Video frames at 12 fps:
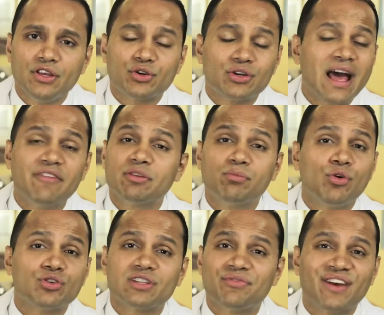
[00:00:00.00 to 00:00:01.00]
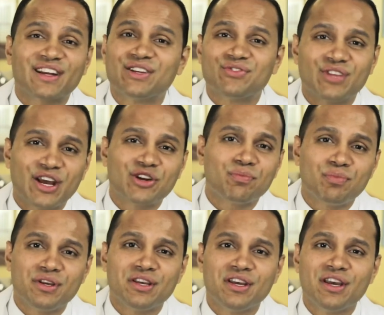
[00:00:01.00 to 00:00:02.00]
You could have the most effective
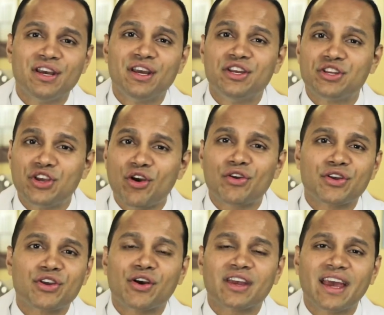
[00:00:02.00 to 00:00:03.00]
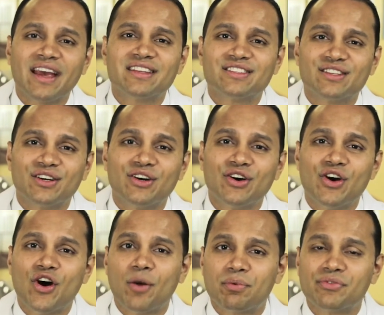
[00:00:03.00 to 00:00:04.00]
therapy in curing your cancer
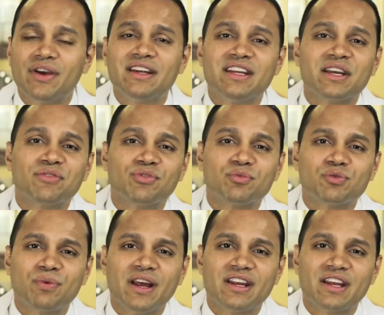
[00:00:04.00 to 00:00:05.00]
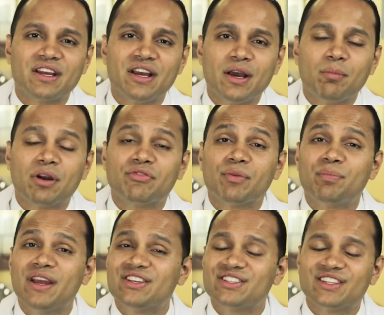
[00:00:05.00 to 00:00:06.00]
or preventing it from spreading, but if a
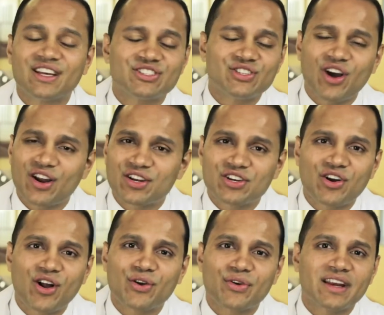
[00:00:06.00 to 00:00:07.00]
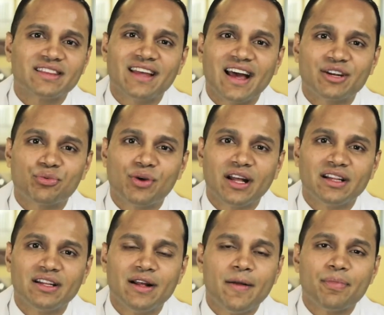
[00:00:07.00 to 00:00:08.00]
patient does not tolerate that
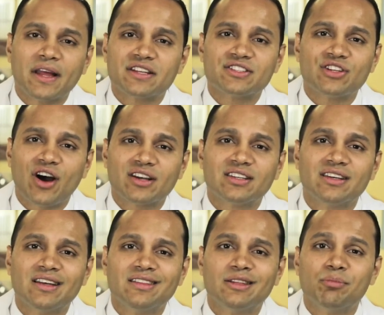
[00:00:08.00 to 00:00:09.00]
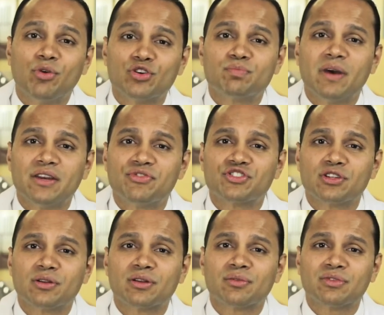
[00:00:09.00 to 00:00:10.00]
well, that is not the most
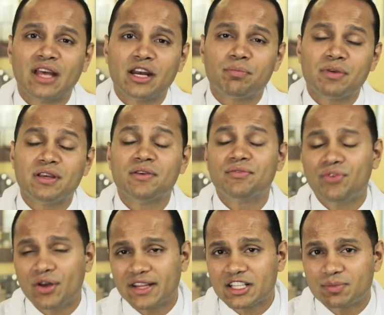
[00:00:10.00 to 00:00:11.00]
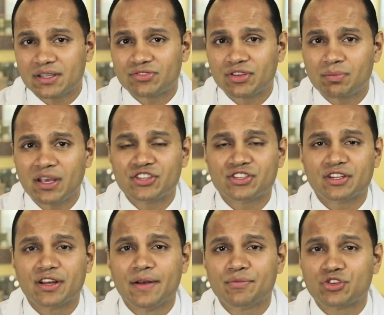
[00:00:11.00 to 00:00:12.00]
beneficial therapy for that specific patient.
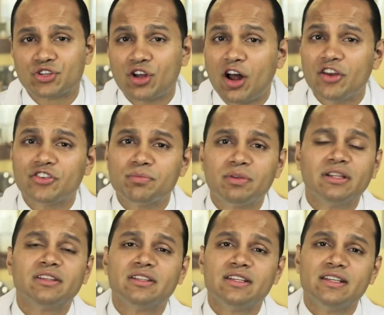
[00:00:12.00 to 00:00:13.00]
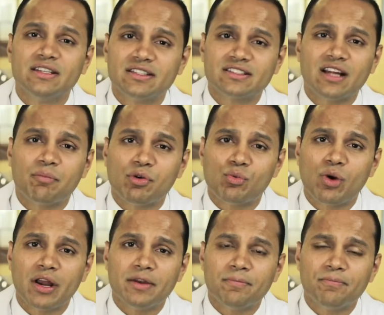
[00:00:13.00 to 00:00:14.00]
So tolerability is number
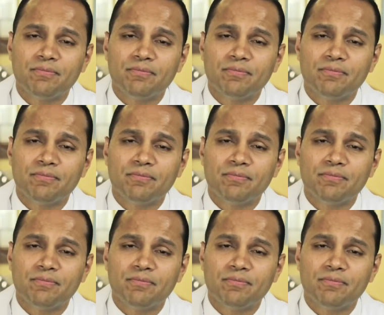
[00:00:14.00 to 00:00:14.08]
one.